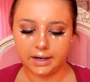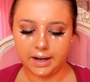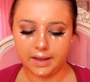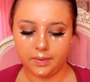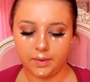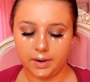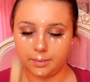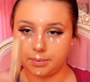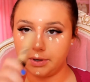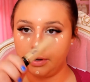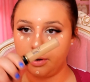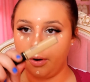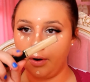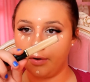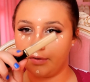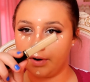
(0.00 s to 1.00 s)
and then I'm going
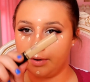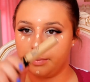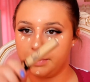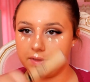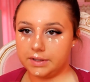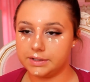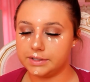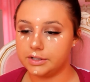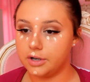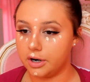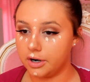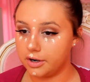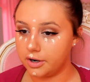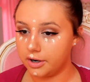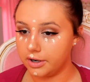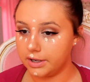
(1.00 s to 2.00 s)
to go over it with this
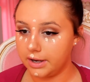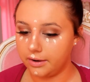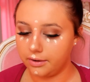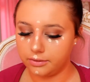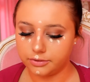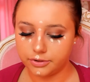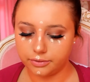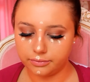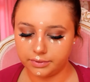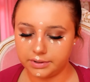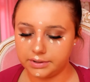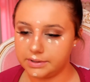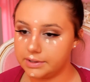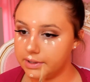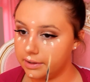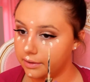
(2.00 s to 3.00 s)
darker yellow tone
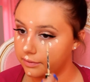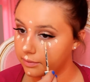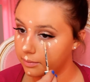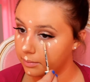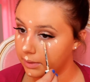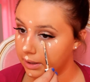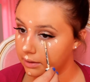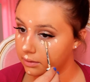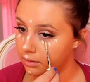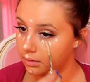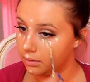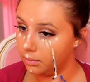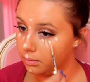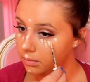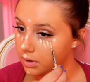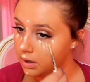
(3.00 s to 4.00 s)
concealer from
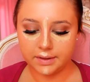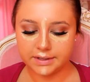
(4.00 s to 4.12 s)
Lancome.